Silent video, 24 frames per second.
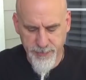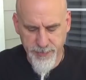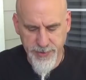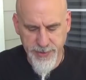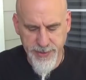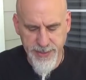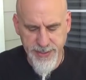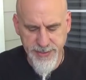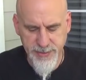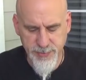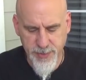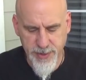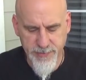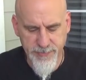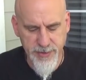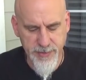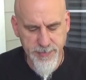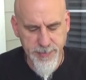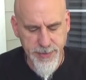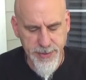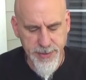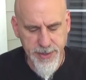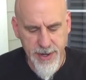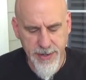really it's whatever you
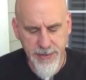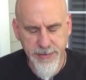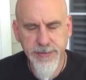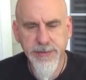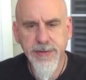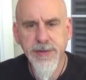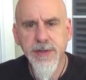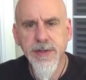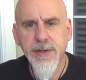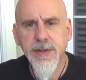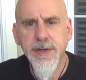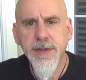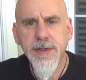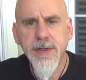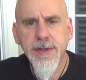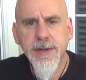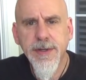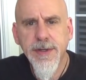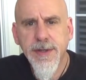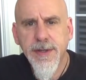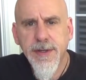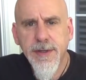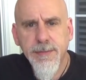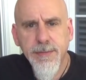put it on.
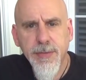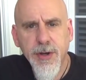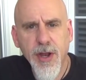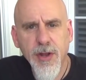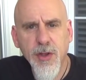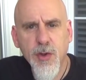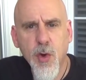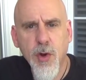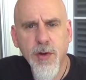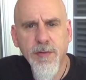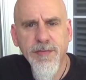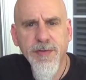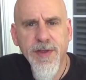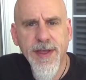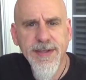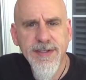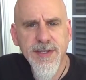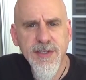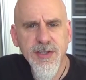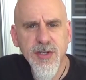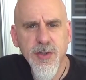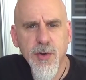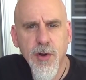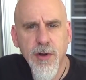Put it on
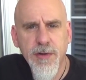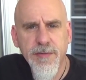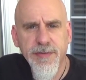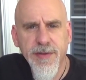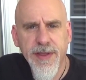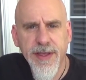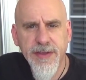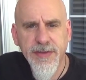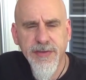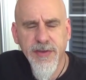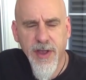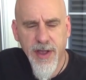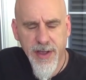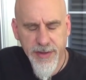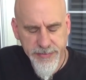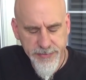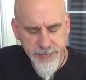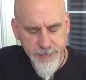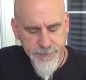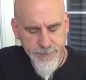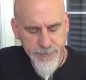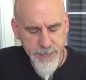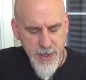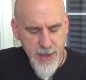cornflakes. It's a cornflake sauce.